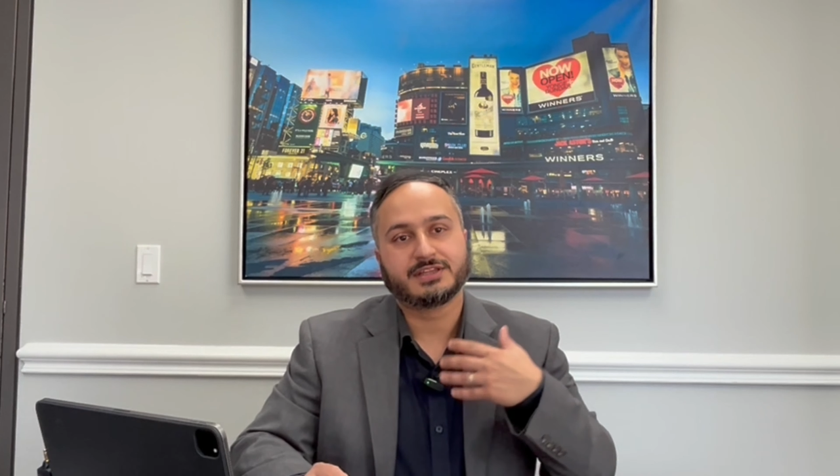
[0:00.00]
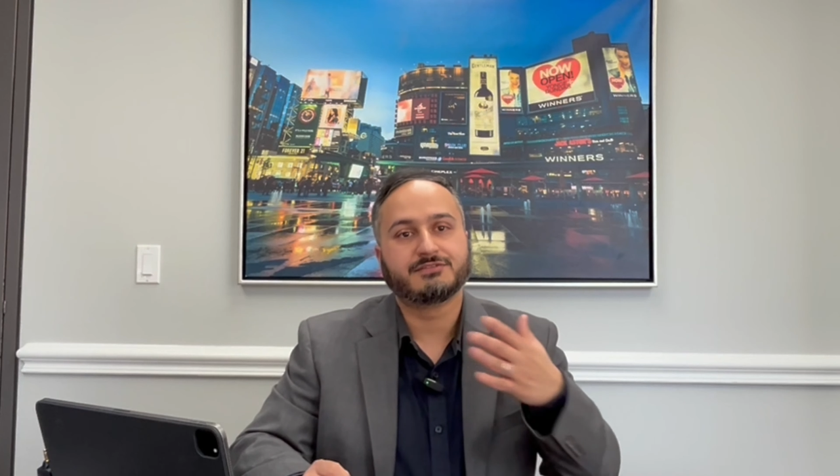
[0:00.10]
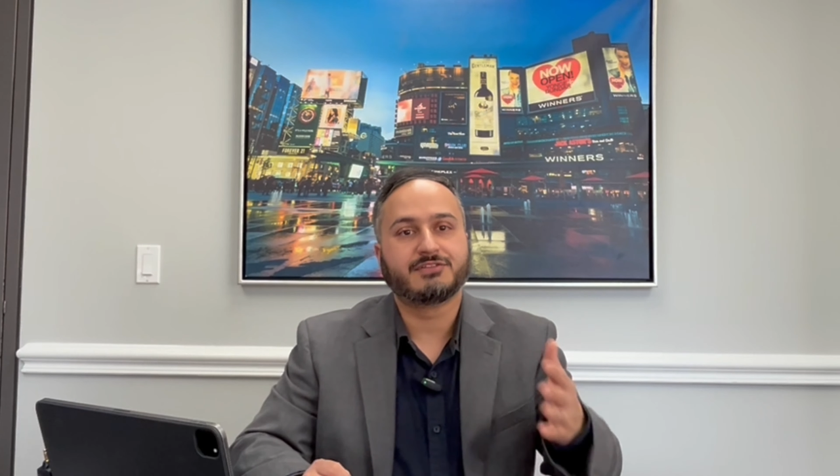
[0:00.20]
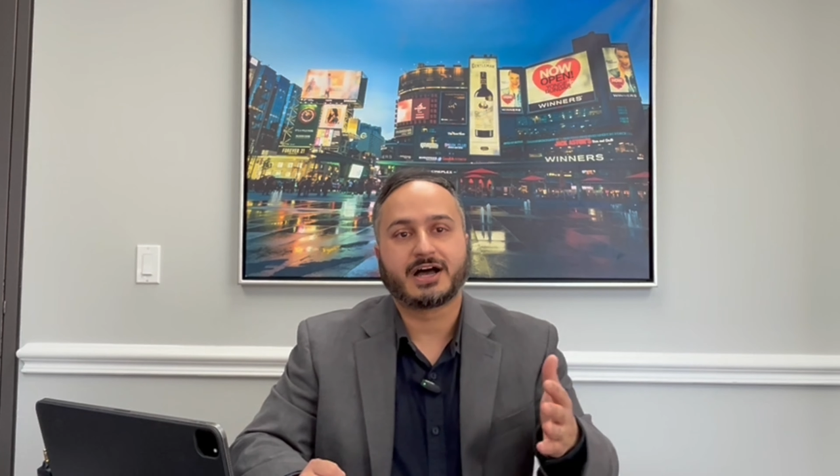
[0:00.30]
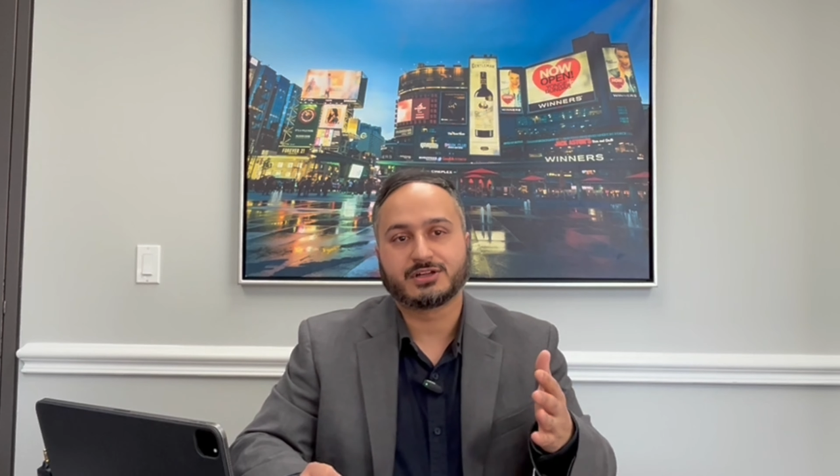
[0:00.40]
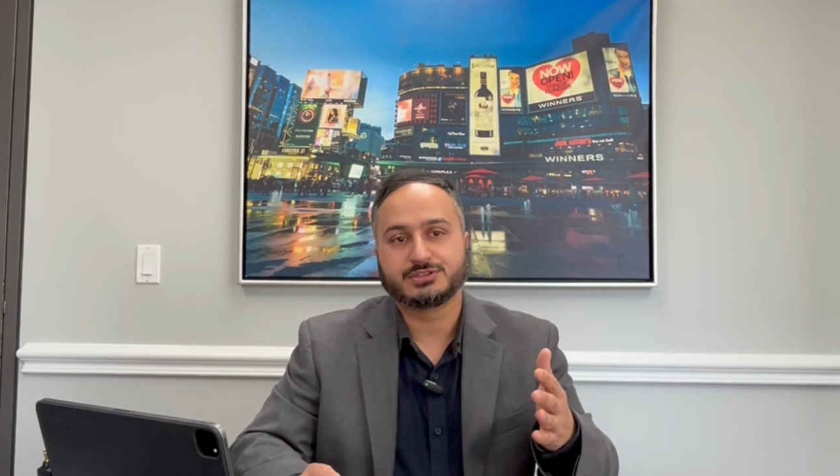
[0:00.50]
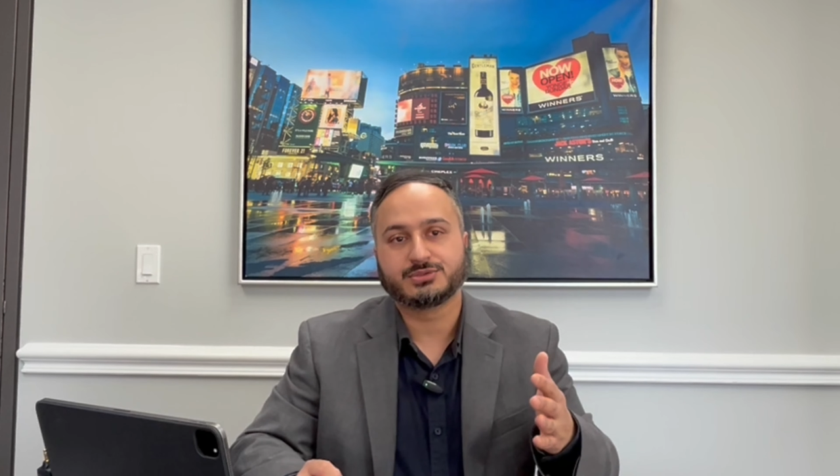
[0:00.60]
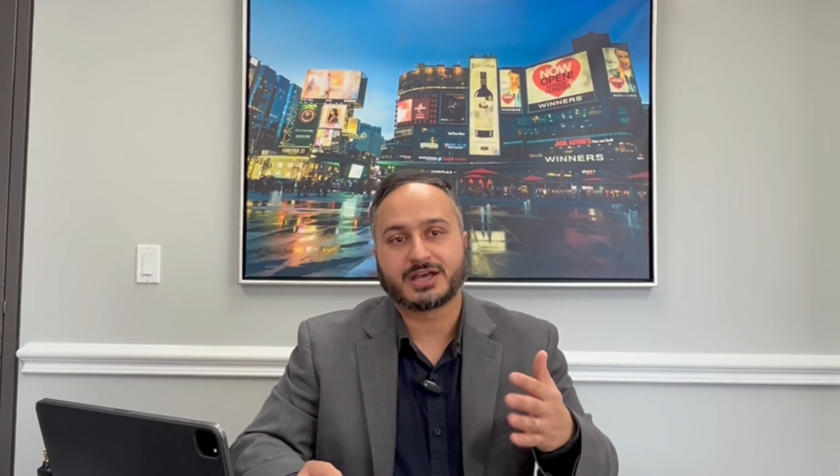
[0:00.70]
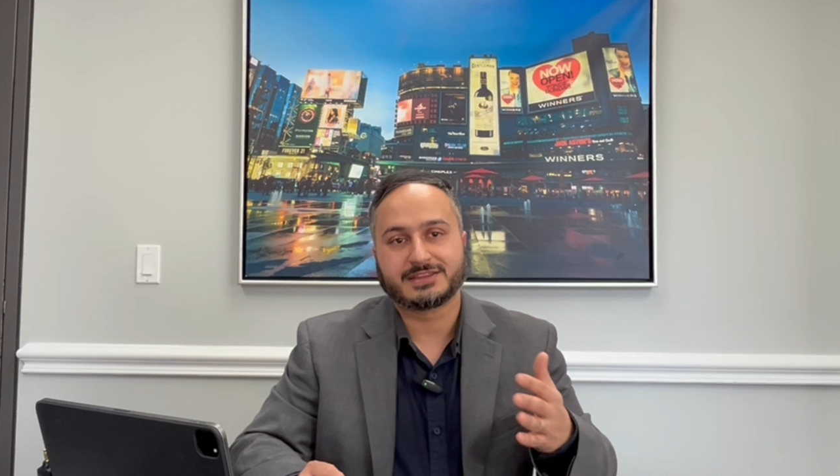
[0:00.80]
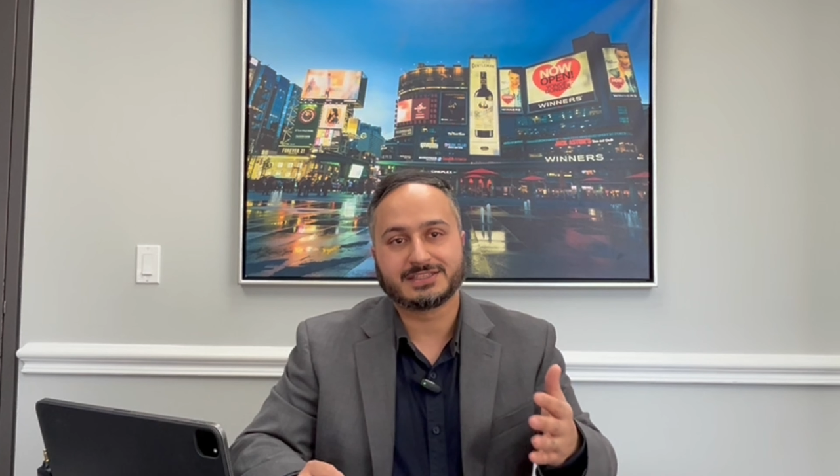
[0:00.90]
value
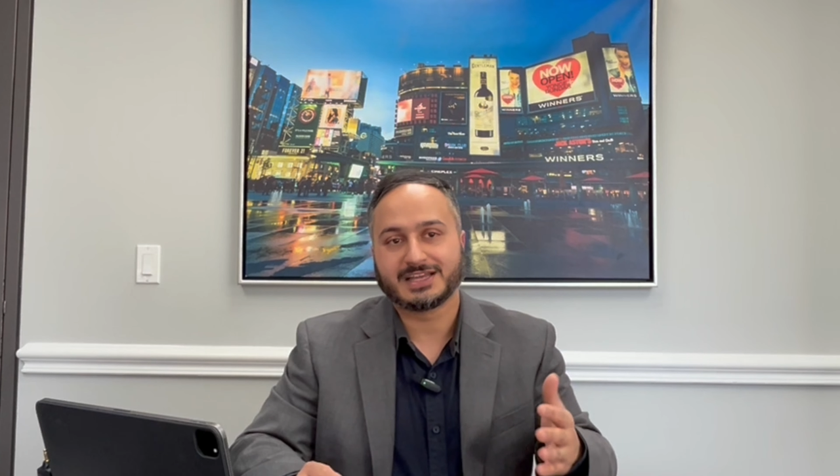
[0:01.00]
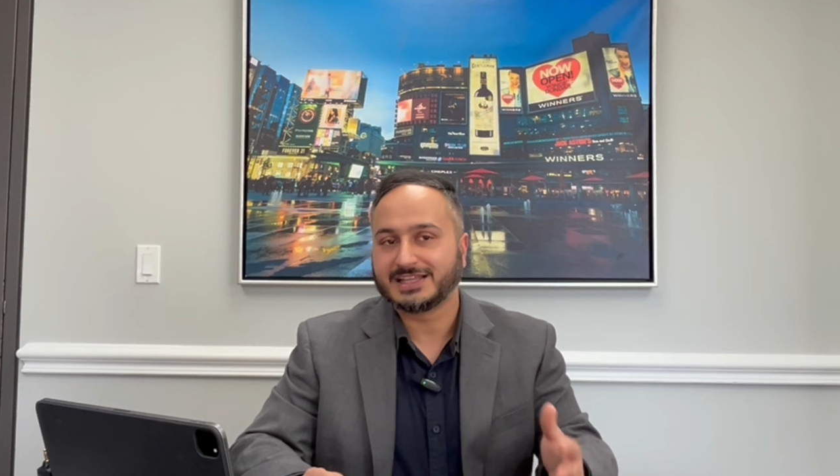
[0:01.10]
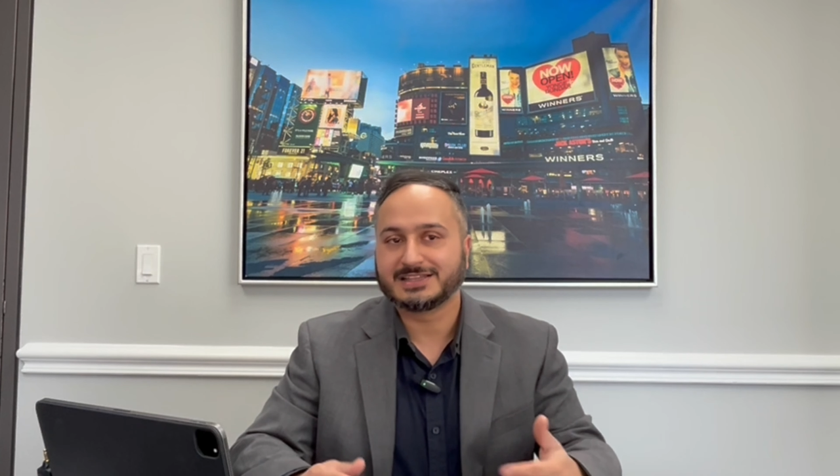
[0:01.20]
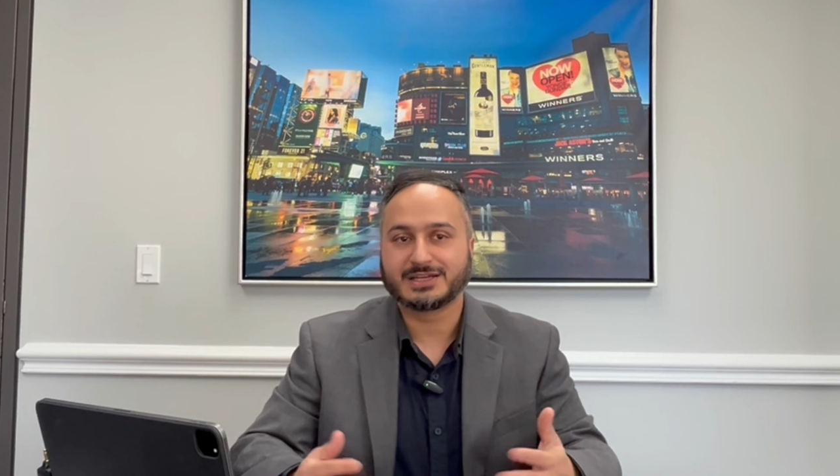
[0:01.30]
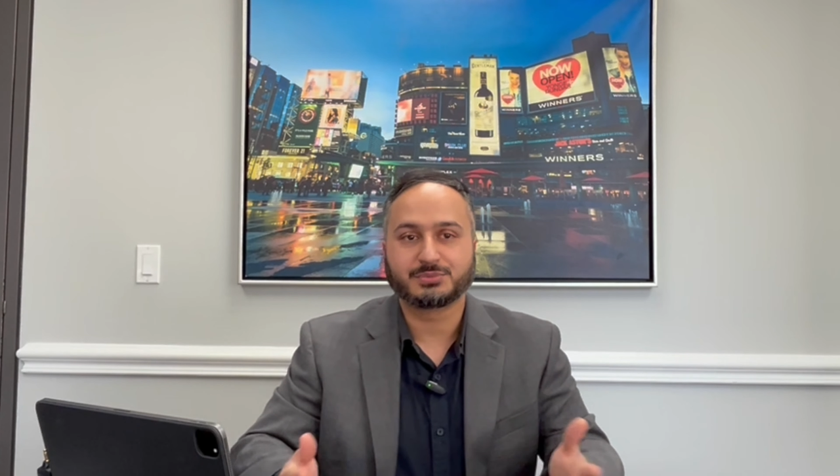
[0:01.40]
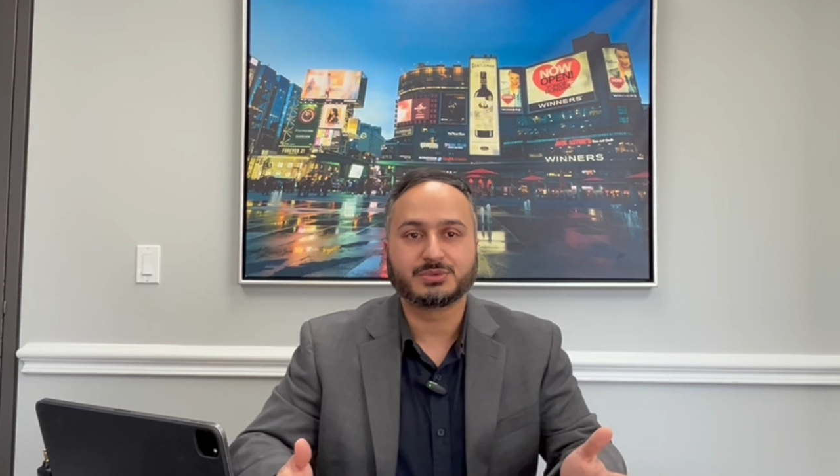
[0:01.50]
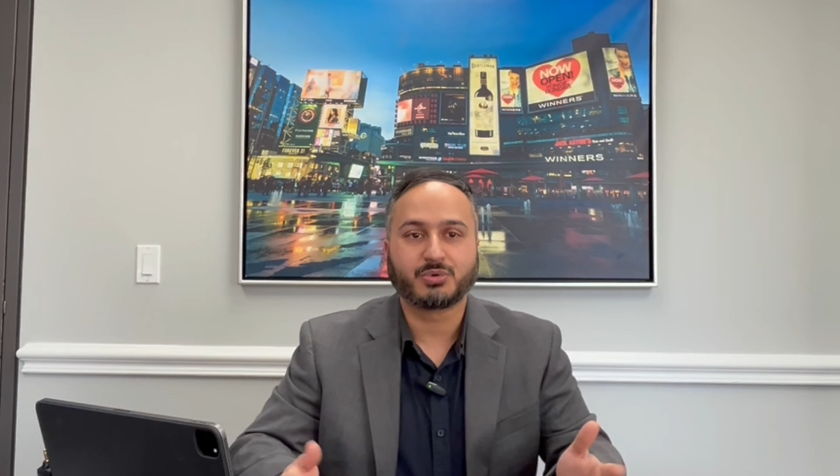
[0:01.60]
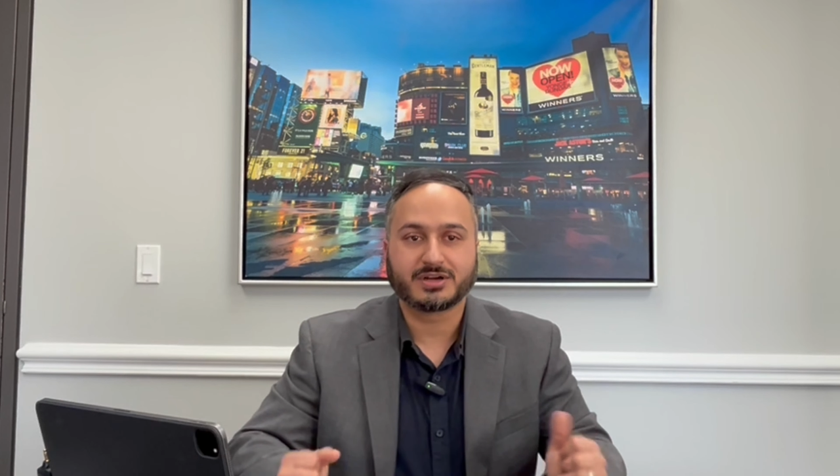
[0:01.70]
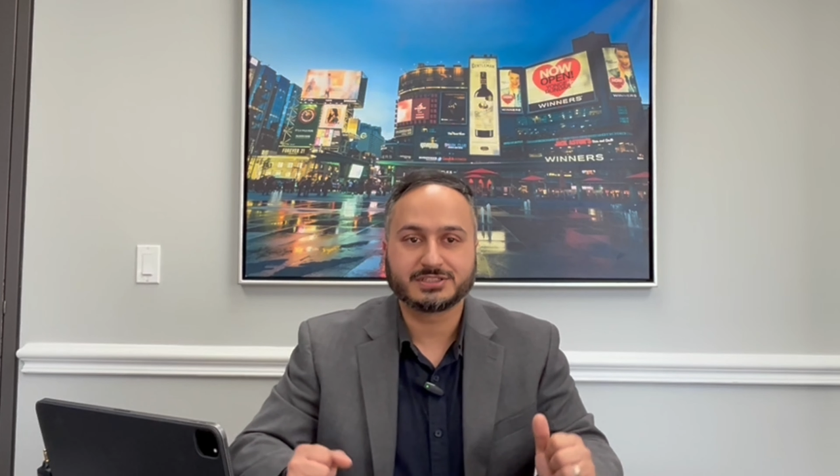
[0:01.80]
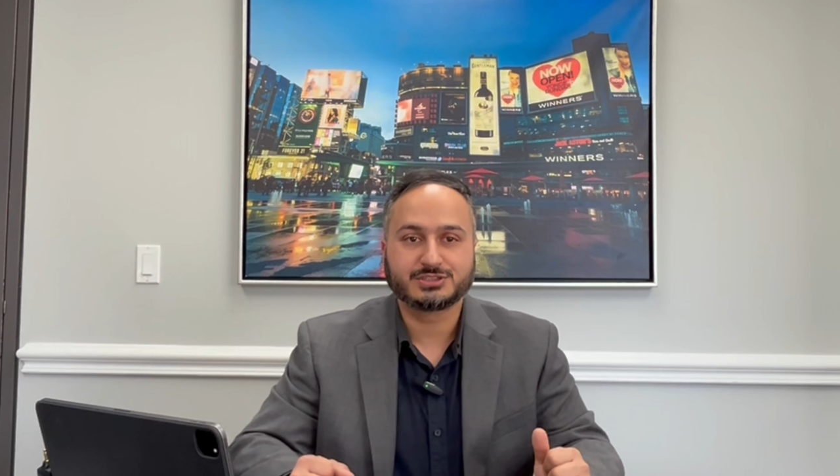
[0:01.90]
at the end that we
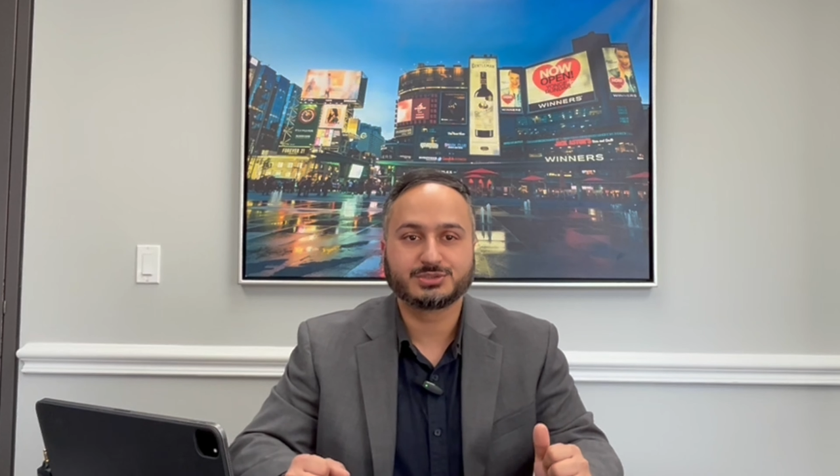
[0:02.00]
wanted to